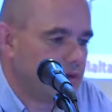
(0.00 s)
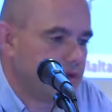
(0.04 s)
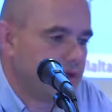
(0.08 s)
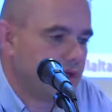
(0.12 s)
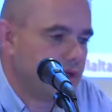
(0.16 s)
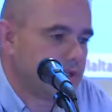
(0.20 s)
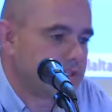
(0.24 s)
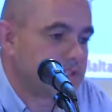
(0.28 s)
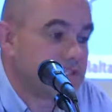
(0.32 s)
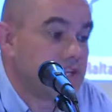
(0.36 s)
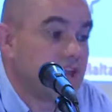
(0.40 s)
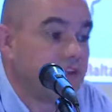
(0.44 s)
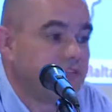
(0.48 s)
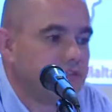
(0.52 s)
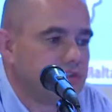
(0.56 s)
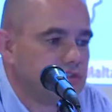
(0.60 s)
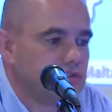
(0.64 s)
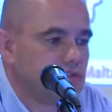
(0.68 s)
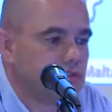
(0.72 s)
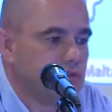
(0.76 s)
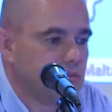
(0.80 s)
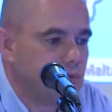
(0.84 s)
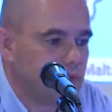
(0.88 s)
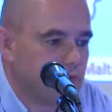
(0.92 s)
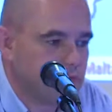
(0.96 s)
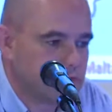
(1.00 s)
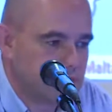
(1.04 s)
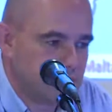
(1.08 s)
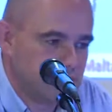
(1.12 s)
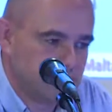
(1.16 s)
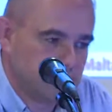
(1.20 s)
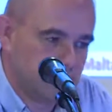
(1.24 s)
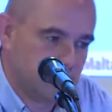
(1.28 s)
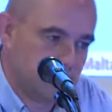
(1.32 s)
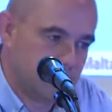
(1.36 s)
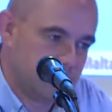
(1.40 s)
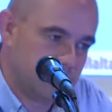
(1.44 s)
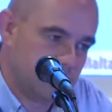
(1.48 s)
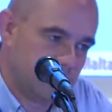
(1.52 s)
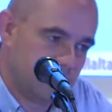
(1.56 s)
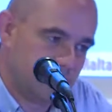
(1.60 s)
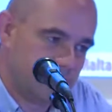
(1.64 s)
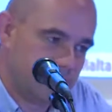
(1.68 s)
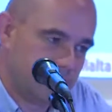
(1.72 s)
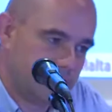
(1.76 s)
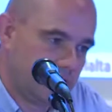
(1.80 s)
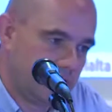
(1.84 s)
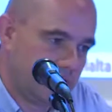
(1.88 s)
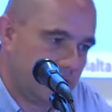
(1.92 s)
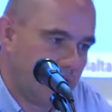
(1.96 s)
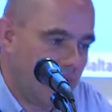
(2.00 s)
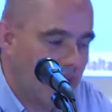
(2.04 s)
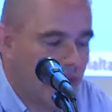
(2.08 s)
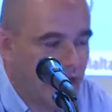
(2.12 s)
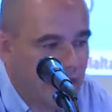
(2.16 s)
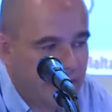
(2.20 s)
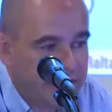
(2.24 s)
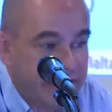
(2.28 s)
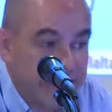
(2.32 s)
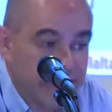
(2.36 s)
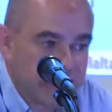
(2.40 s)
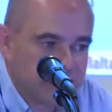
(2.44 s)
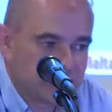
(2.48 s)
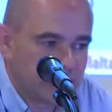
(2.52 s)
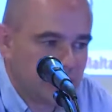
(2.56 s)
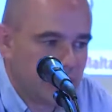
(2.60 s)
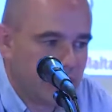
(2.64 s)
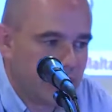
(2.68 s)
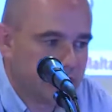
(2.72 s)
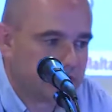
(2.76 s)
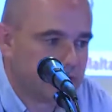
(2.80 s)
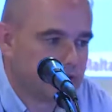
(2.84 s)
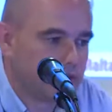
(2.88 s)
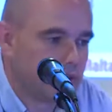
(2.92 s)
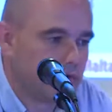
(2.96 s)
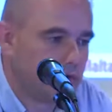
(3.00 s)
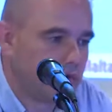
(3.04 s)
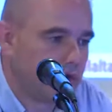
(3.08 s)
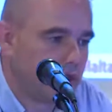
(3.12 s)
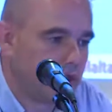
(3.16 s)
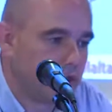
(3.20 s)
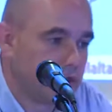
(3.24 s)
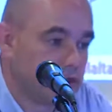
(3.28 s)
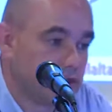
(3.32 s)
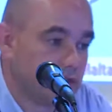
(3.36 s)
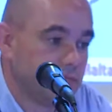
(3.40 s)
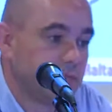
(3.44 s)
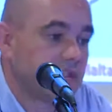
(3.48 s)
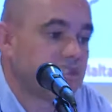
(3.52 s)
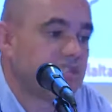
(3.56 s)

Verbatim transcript: where there are seven universities delivering LIS-related education.